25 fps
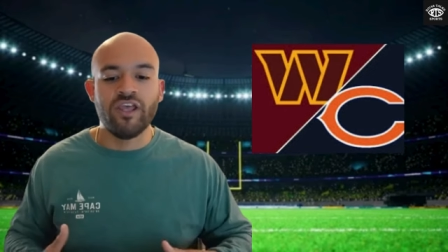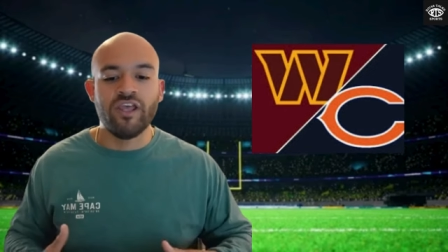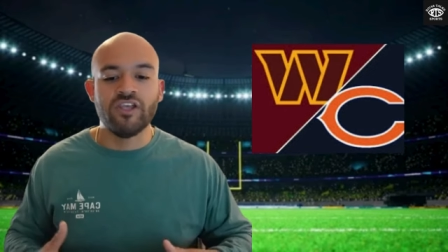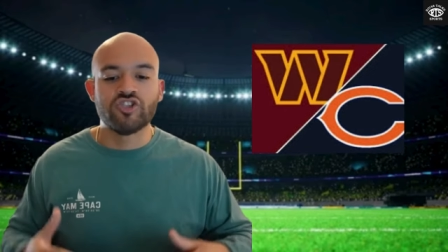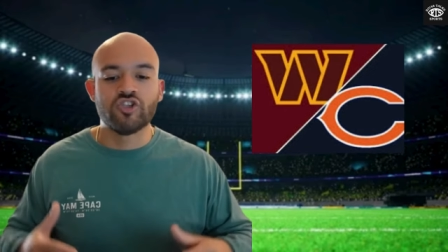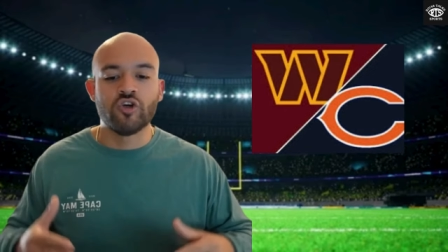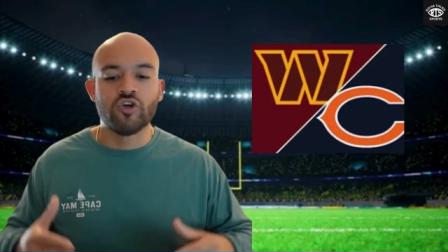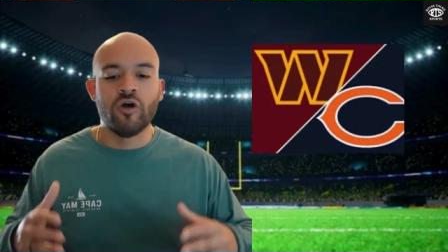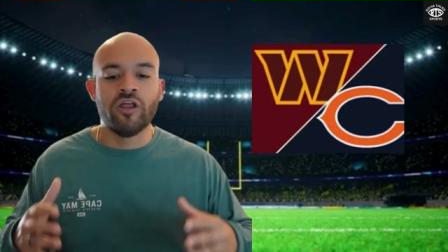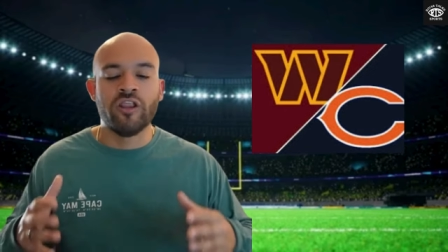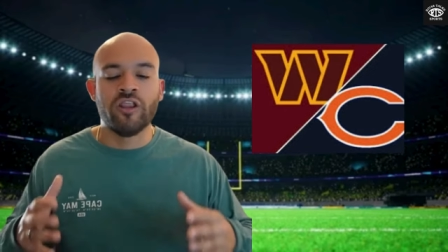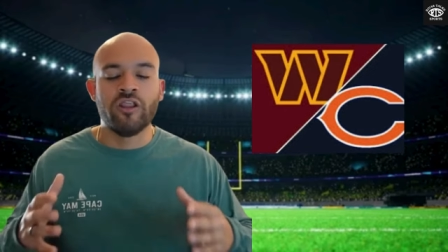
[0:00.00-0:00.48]

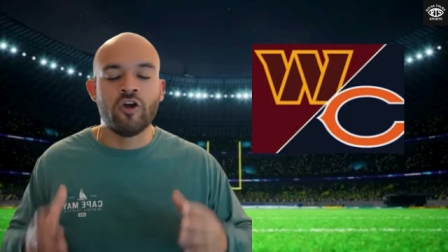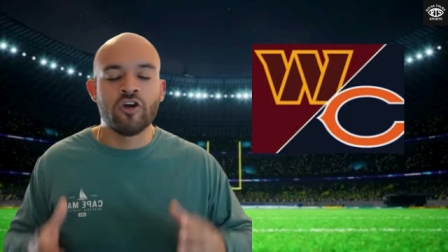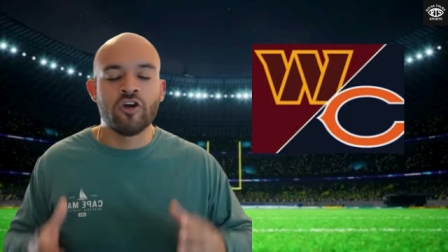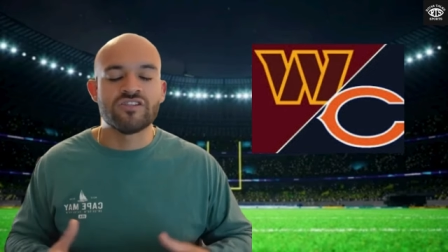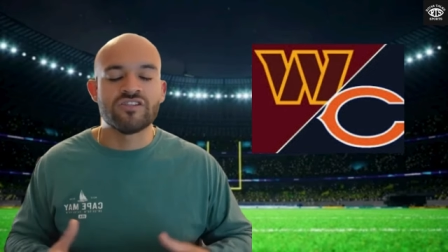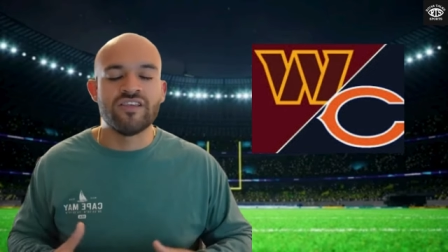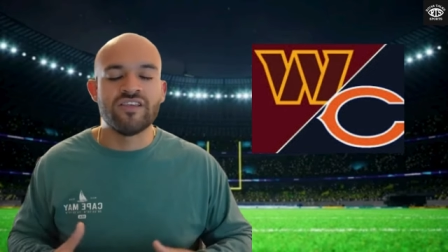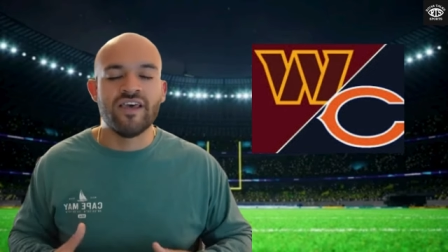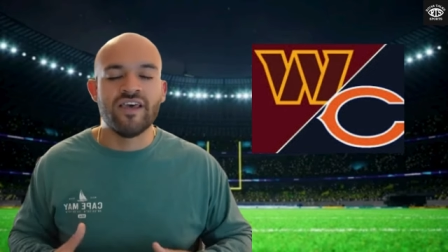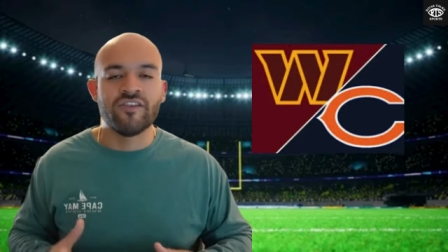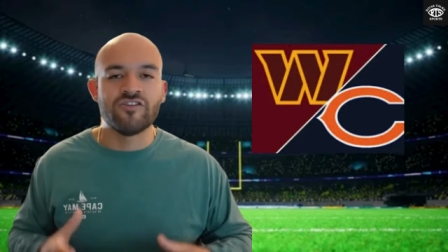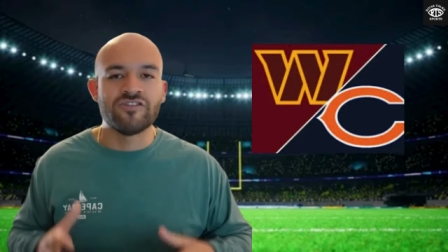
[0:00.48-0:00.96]
So it looks
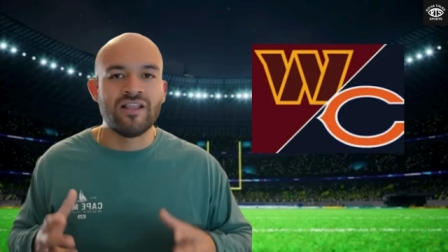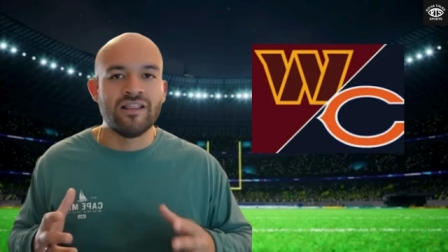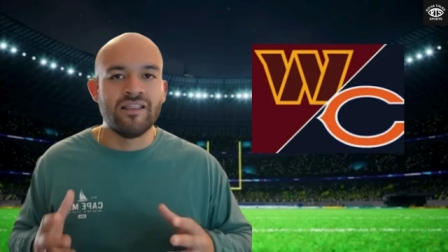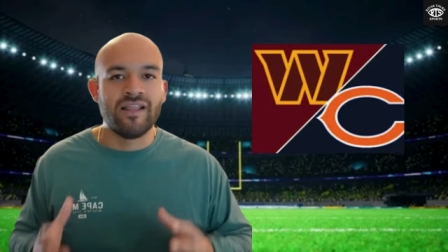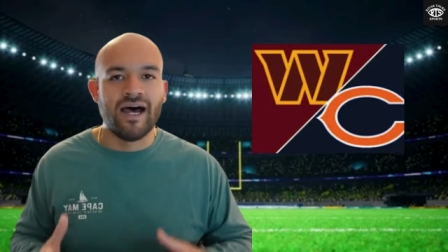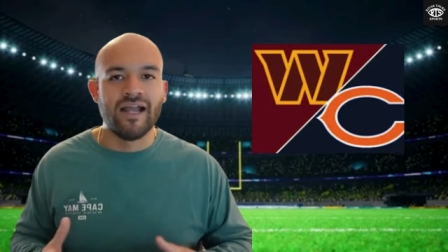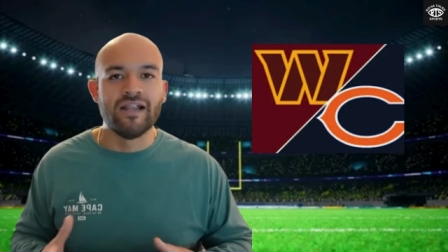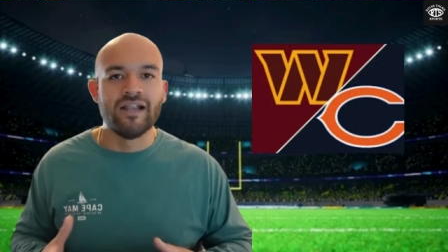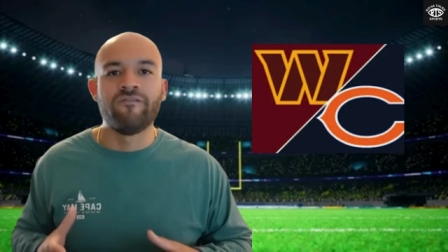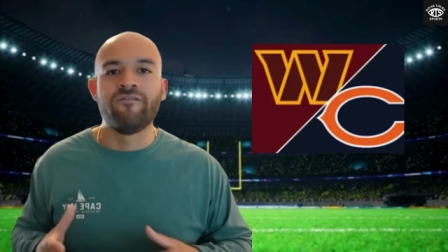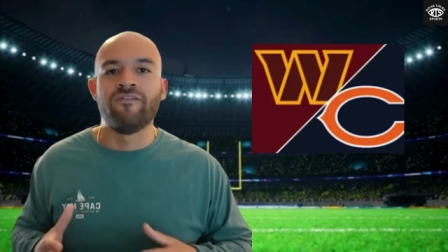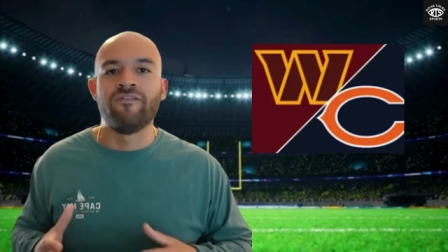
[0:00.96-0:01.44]
like there's a
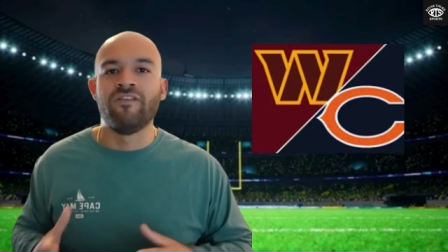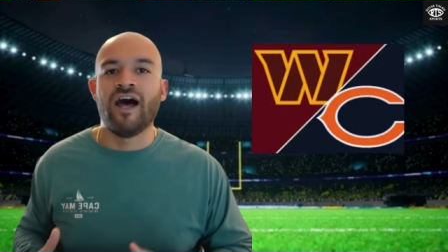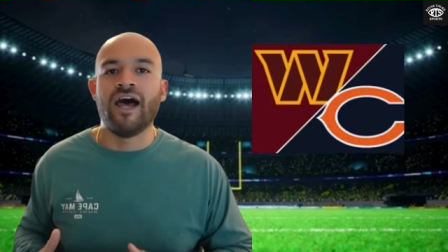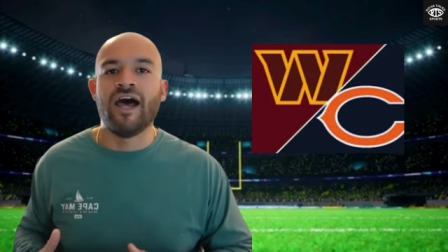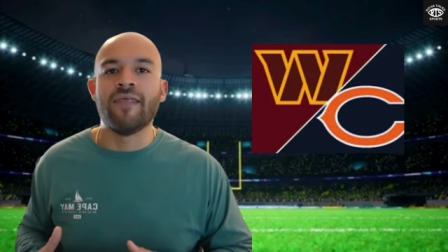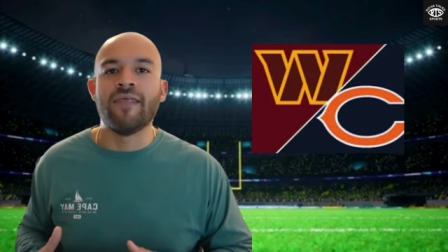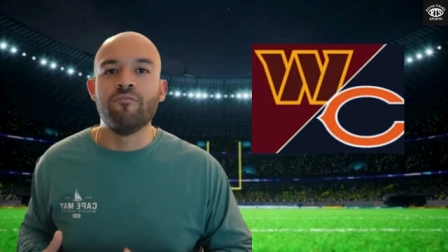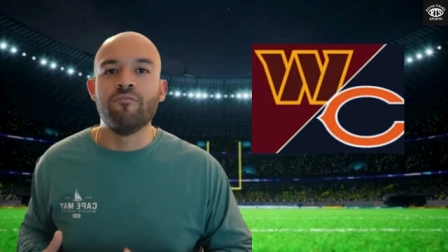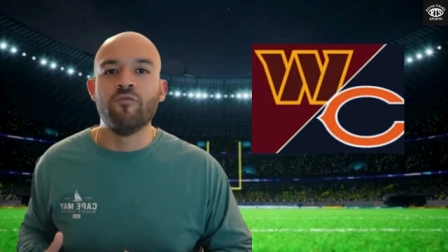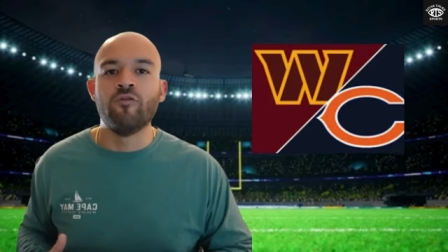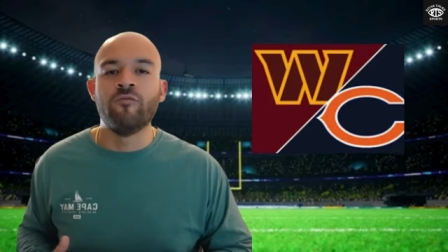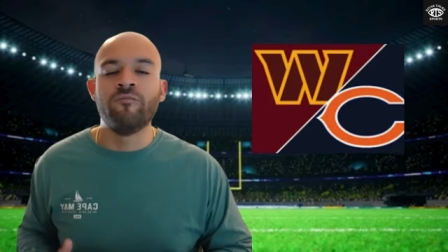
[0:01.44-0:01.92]
lot of
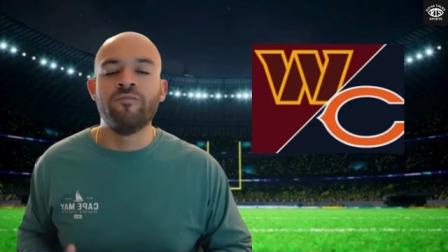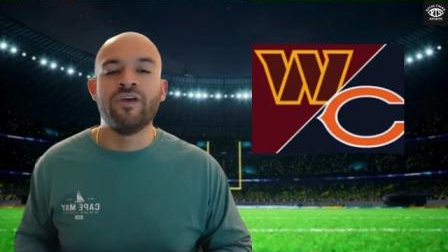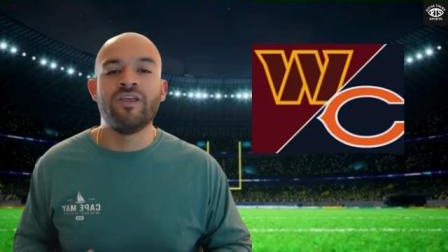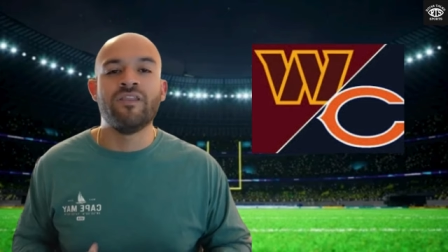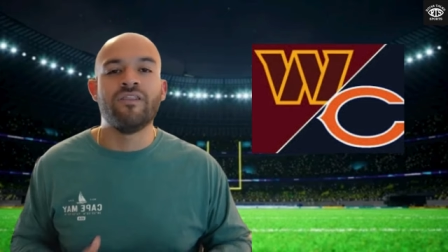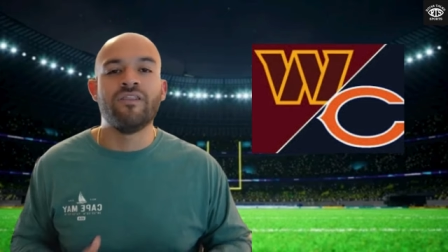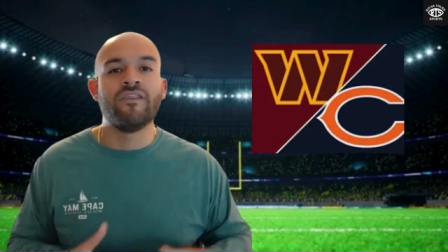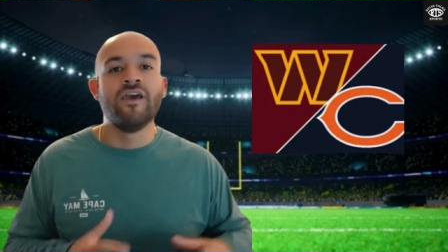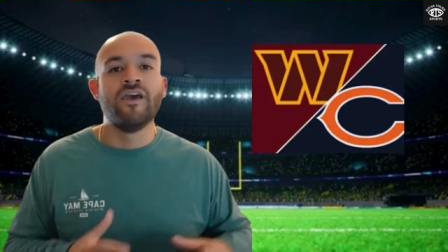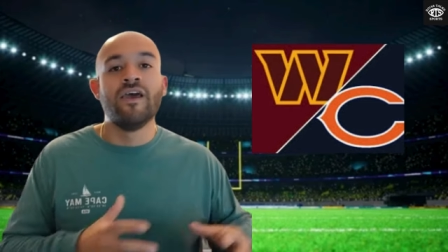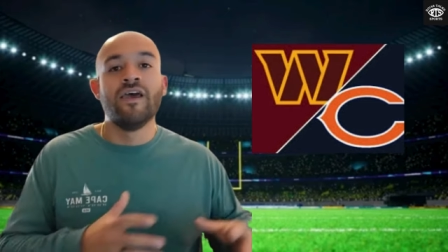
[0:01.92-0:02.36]
line movement